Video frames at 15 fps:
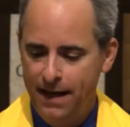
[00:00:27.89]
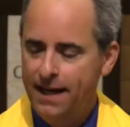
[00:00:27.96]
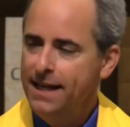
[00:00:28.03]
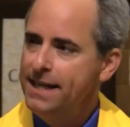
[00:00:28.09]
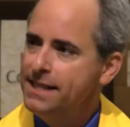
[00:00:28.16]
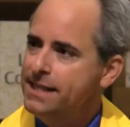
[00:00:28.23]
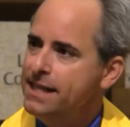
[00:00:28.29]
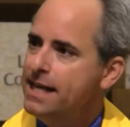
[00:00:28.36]

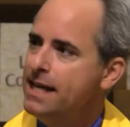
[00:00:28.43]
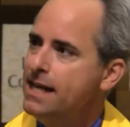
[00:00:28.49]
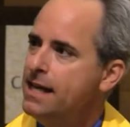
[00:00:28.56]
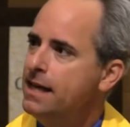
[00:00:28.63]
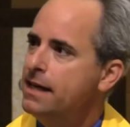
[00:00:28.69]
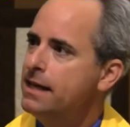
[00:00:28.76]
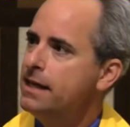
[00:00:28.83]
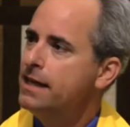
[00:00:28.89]
you
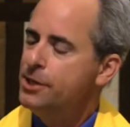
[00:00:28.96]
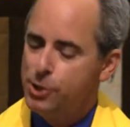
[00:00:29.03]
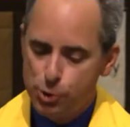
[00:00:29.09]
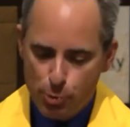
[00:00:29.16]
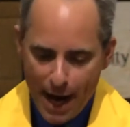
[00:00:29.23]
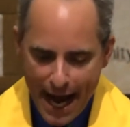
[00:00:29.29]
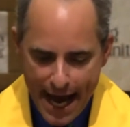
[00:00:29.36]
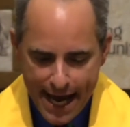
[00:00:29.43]
see,
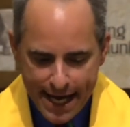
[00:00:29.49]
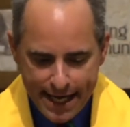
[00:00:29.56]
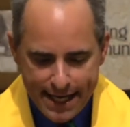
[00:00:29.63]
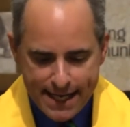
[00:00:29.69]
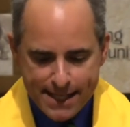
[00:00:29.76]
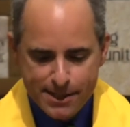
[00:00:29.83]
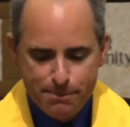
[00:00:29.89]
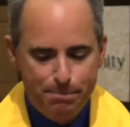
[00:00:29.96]
drag
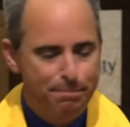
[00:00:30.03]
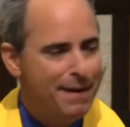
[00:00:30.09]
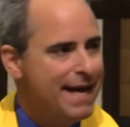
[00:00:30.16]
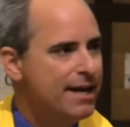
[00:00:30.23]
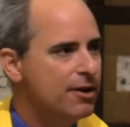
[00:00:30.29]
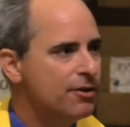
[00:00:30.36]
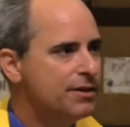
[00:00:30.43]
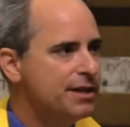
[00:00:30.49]
is
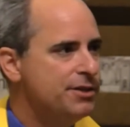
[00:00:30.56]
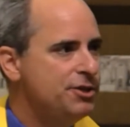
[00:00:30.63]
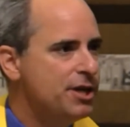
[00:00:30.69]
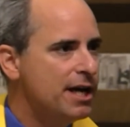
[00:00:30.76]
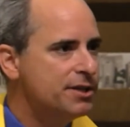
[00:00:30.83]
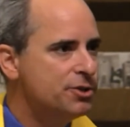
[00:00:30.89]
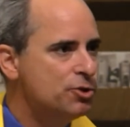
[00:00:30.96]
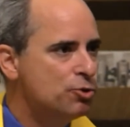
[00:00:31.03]
bigger than
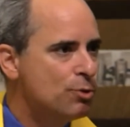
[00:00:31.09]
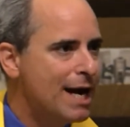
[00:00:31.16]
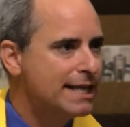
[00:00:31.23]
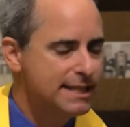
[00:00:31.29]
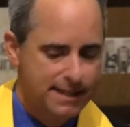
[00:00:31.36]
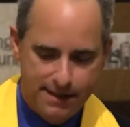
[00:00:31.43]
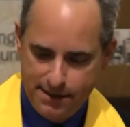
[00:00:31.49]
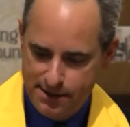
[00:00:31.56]
just dress
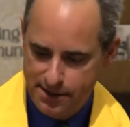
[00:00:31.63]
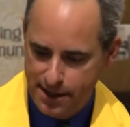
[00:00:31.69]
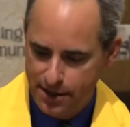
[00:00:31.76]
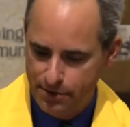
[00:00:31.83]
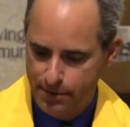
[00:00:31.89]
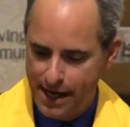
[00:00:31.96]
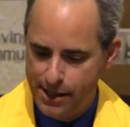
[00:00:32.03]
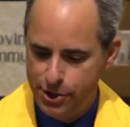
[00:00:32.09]

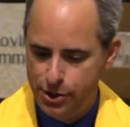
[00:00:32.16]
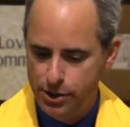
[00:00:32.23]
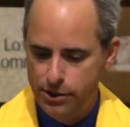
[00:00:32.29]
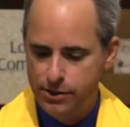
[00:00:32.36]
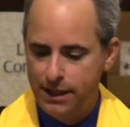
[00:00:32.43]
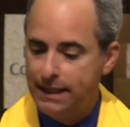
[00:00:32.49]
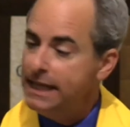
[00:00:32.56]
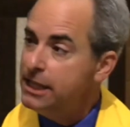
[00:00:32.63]

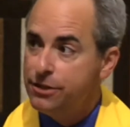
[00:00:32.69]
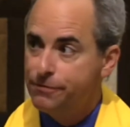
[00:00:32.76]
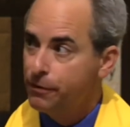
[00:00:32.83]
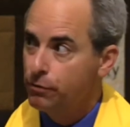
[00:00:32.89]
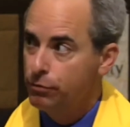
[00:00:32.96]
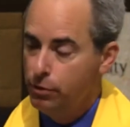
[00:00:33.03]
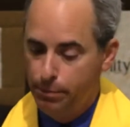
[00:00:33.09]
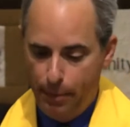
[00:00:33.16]
considerations, at least for
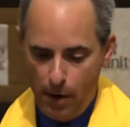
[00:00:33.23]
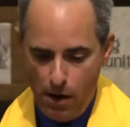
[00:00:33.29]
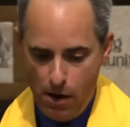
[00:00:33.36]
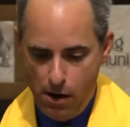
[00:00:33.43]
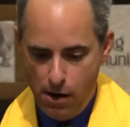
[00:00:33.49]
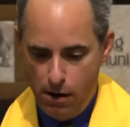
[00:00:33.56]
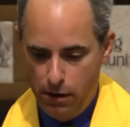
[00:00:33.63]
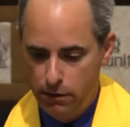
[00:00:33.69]

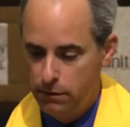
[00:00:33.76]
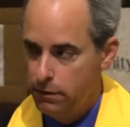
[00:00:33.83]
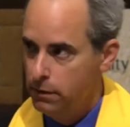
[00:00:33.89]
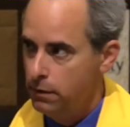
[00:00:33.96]
RuPaul.